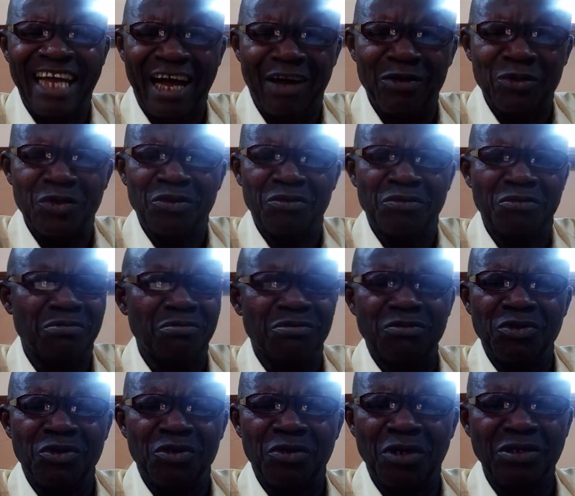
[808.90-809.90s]
nouns.
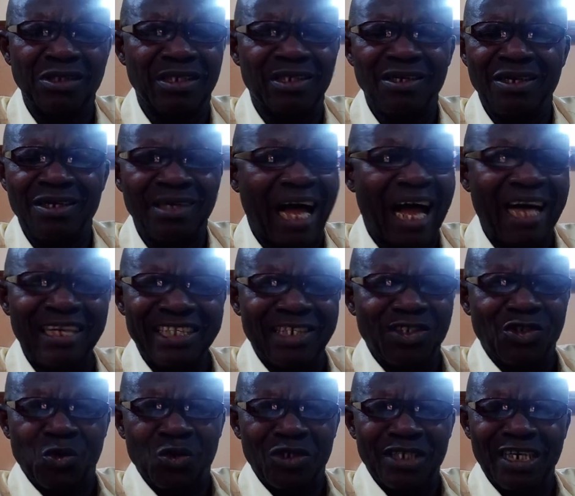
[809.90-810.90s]
You don't ask
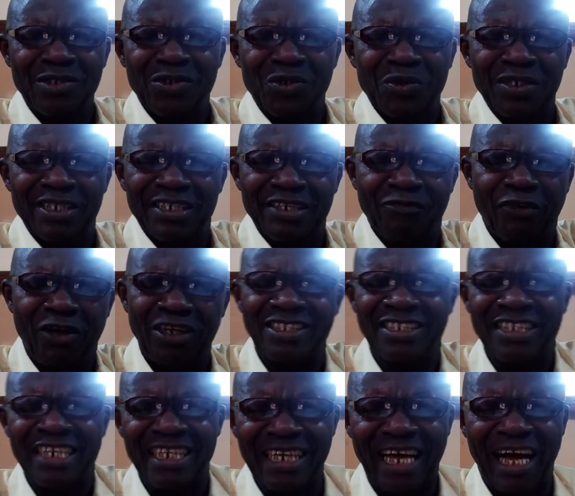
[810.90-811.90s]
a student to, what
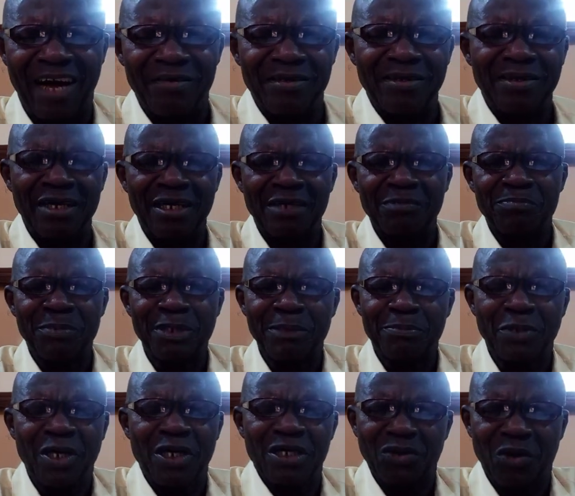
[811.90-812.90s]
is a noun?
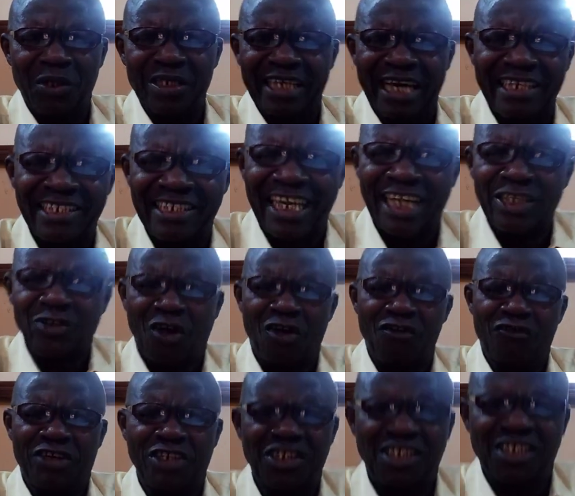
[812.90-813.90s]
People, you no, know, there is that
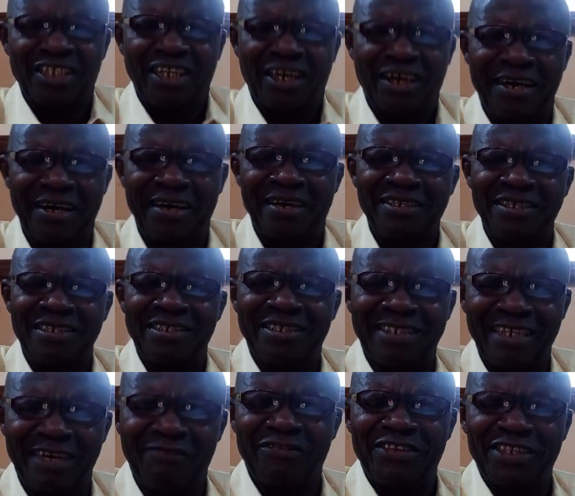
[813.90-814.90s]
conventional
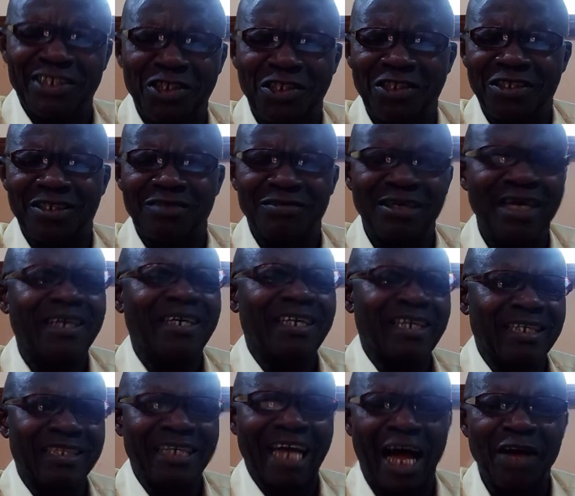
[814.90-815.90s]
definition.
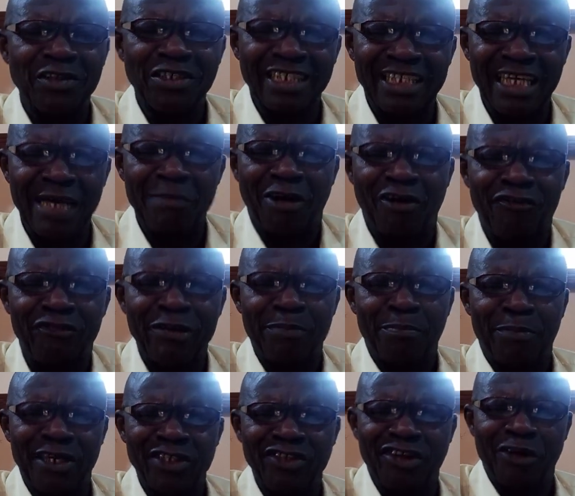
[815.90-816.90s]
A noun is the name of a
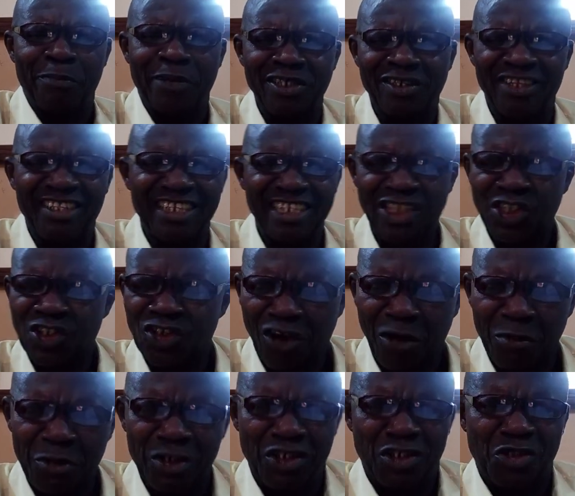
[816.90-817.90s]
place or person. It's
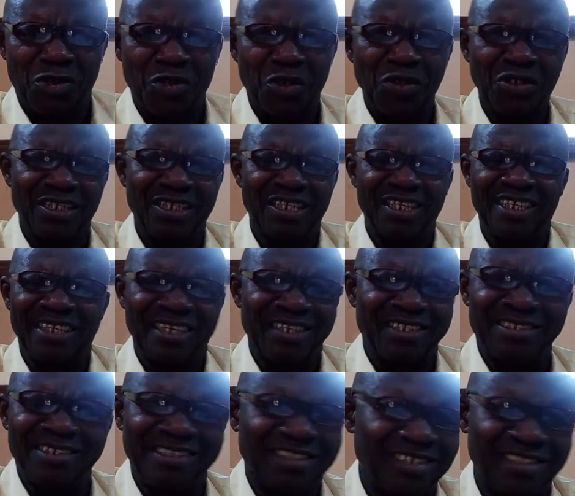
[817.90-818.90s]
rubbish. You don't say
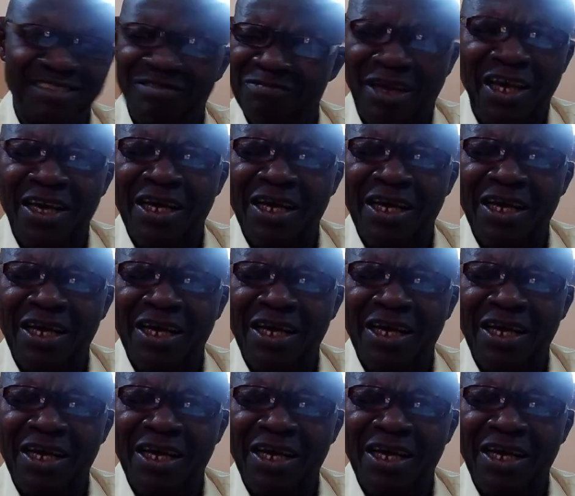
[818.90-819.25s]
that. It's,